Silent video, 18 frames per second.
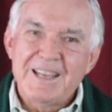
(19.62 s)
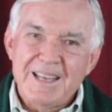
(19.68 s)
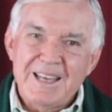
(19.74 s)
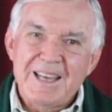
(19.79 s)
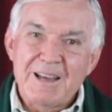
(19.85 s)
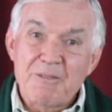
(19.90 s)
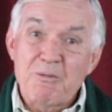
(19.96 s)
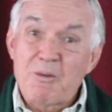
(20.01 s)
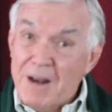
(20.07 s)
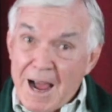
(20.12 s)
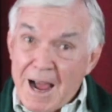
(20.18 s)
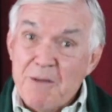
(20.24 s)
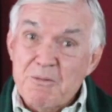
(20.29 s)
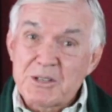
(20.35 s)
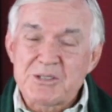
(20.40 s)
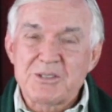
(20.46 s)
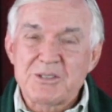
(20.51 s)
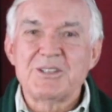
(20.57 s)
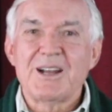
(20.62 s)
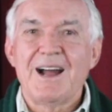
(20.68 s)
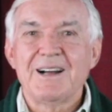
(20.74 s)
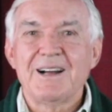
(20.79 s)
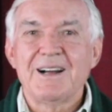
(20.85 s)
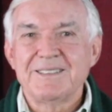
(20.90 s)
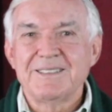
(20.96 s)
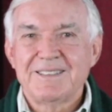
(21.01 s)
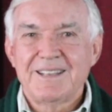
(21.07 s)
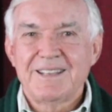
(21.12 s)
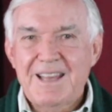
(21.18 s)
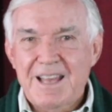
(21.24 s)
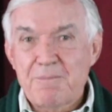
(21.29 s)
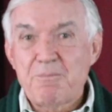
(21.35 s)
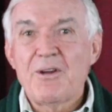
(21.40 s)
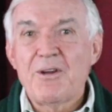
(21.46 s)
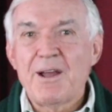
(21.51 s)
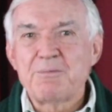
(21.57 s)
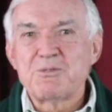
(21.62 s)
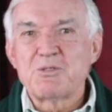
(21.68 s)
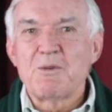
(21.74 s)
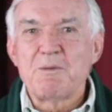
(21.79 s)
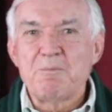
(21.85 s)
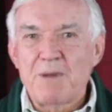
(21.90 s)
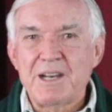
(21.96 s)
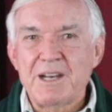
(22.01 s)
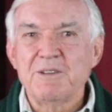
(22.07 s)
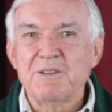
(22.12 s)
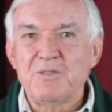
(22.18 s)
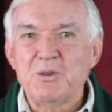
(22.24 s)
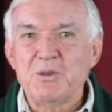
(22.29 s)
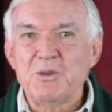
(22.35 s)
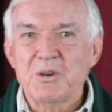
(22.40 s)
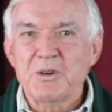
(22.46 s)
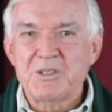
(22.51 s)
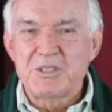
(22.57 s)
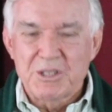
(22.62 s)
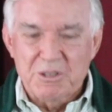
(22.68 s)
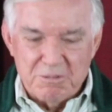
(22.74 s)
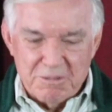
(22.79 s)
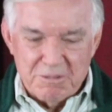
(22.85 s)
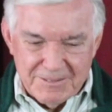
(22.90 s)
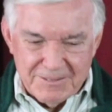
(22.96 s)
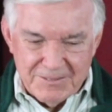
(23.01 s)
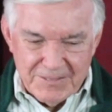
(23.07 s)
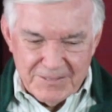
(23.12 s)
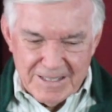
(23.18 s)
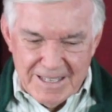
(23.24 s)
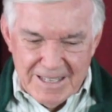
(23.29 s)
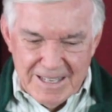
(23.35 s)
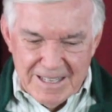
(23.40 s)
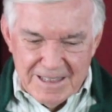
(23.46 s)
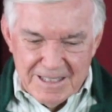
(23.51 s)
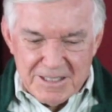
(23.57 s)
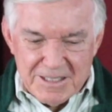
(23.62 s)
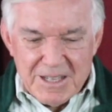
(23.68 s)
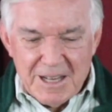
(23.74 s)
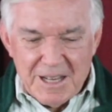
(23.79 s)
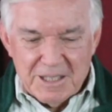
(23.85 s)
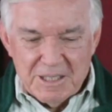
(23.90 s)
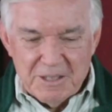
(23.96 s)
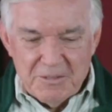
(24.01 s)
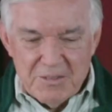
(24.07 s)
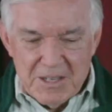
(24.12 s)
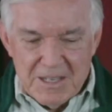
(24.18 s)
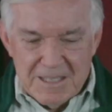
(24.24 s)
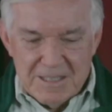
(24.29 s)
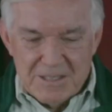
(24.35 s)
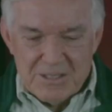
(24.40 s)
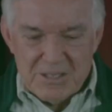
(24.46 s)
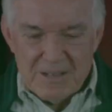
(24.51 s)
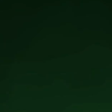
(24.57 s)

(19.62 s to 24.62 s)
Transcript: and when I was a child, and perhaps when many of you were children. The title of it is